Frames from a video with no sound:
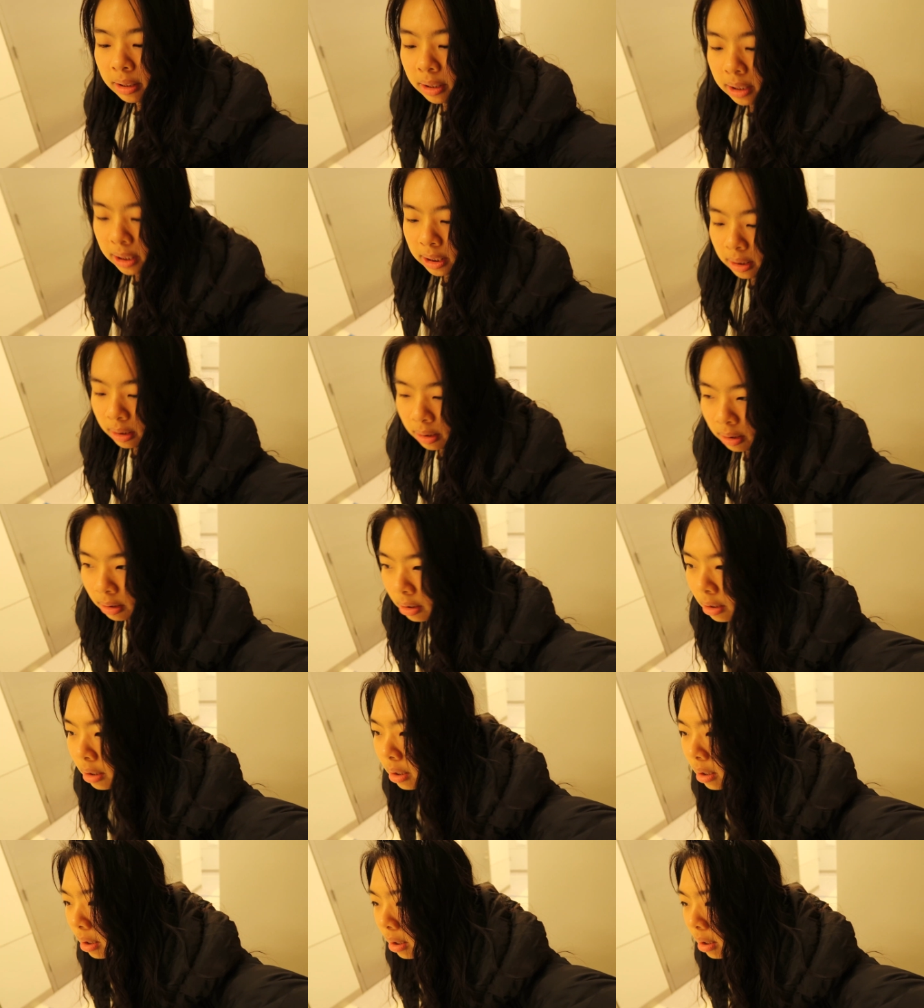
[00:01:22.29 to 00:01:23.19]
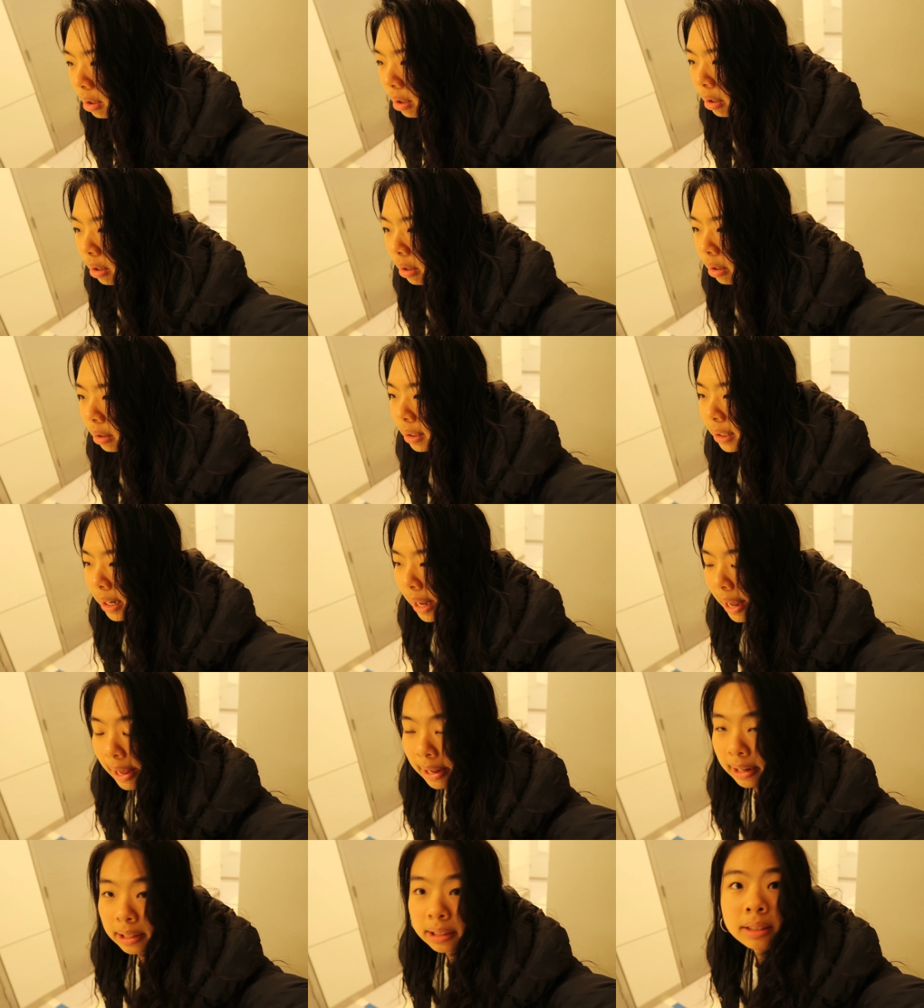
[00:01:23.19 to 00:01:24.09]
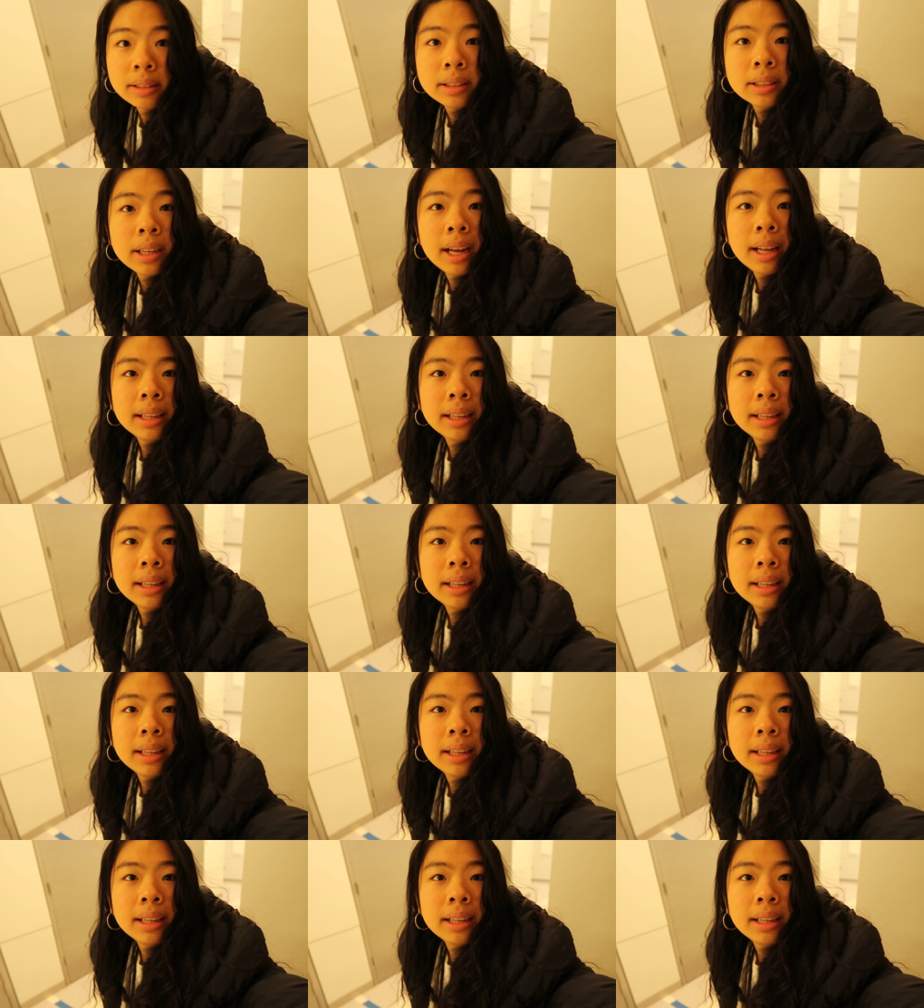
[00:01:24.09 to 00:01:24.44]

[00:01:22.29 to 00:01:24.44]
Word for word: till 10,